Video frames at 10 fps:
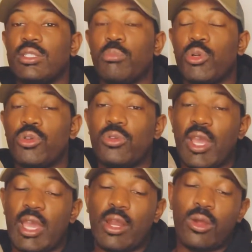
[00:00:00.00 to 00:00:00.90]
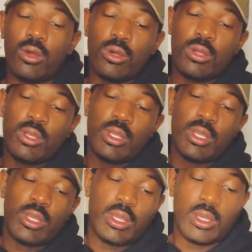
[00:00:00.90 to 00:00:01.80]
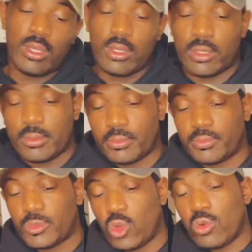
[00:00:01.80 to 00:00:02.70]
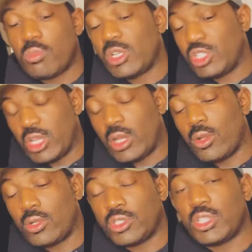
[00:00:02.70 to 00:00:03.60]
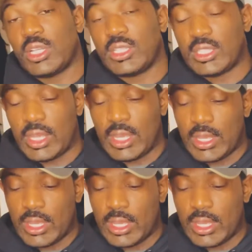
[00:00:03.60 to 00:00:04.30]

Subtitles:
boot at all, or much at all, should I say.